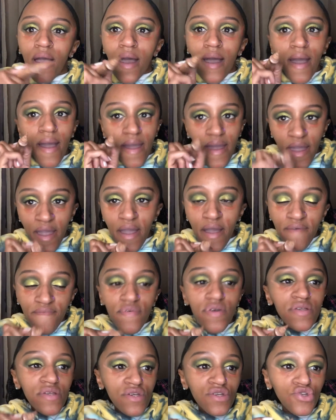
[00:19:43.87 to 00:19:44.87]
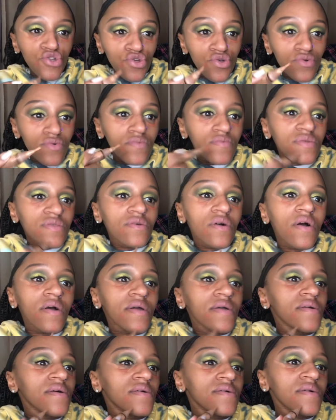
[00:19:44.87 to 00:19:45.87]
I have an issue with
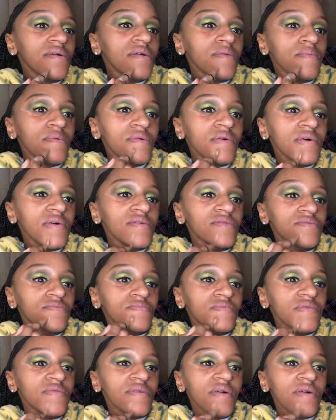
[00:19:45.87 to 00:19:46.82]
talking on camera, I swear.